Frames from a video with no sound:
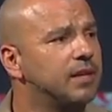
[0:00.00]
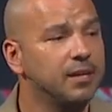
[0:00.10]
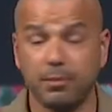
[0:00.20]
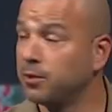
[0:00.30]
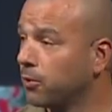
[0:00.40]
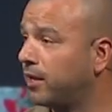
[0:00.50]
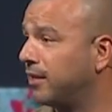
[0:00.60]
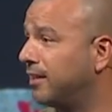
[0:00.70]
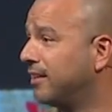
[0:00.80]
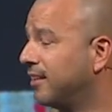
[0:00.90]
and be
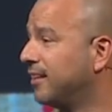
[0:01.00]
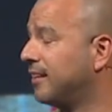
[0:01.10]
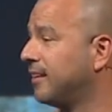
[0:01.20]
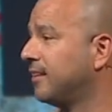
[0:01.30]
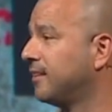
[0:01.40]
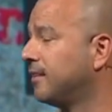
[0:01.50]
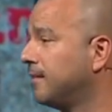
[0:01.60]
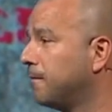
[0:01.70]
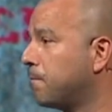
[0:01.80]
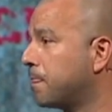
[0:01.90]
ready
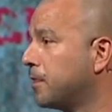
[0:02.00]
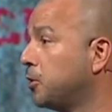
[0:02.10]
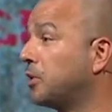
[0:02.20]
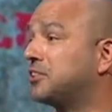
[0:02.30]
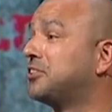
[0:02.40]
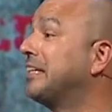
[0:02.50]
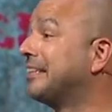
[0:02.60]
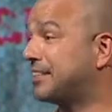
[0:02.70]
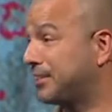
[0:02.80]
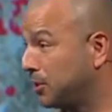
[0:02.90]
to extend
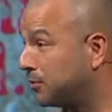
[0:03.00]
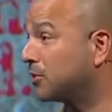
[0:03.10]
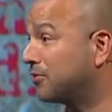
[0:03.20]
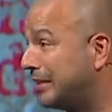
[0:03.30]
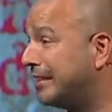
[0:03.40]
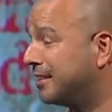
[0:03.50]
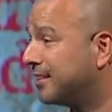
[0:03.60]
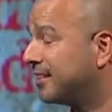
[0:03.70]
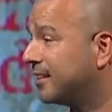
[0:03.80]
the silver if needed.